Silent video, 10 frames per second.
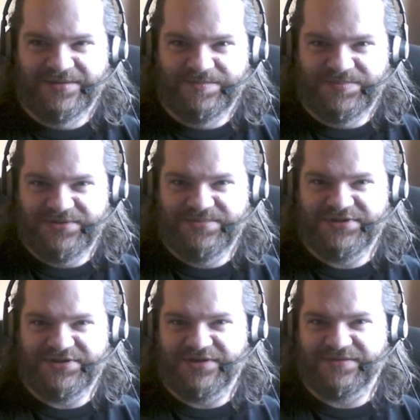
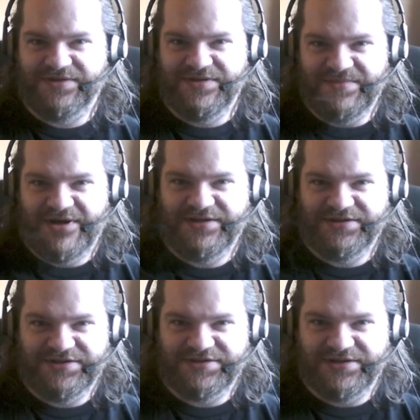BBC Three
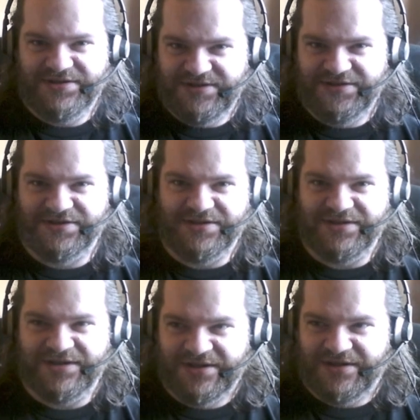manages it
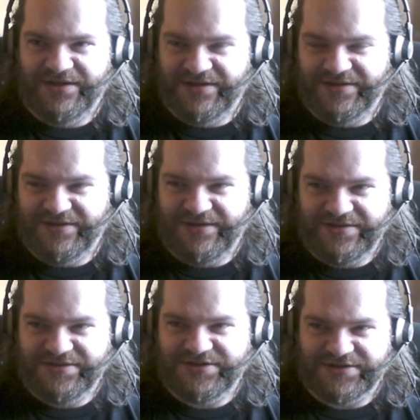easily.
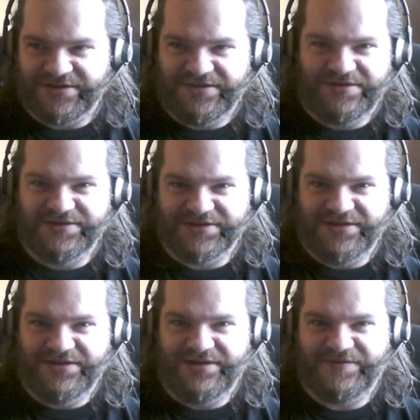There just aren't
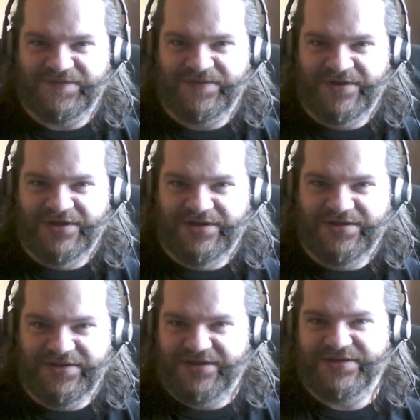enough
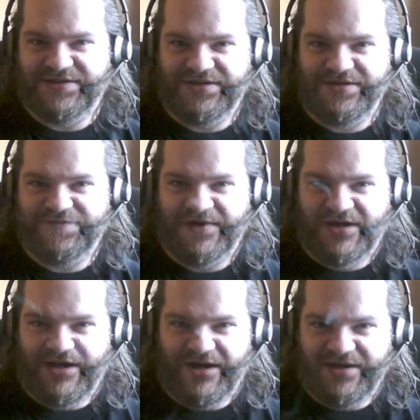negative,
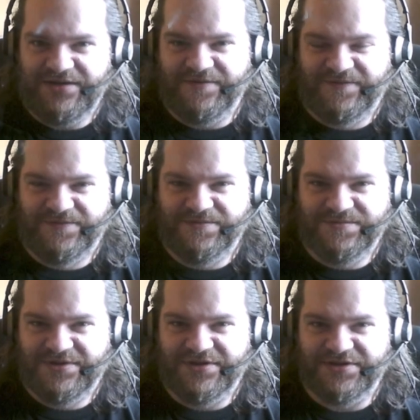
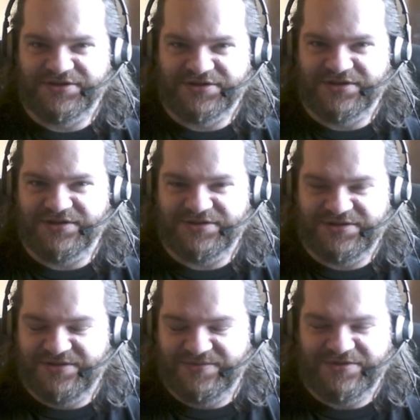hateful words to
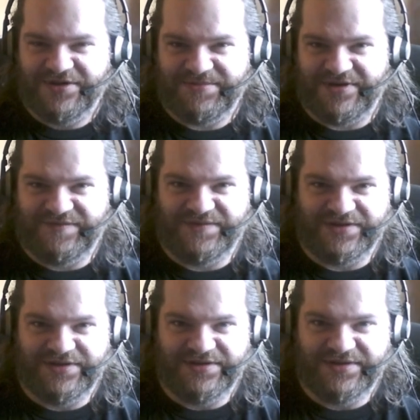describe that
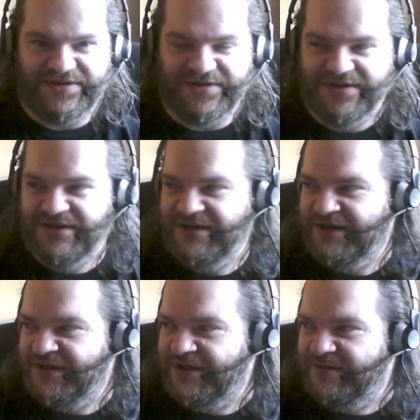fucking thing.
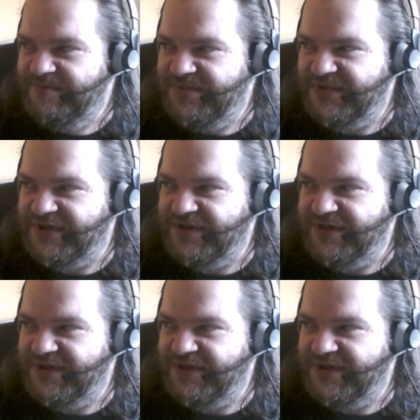But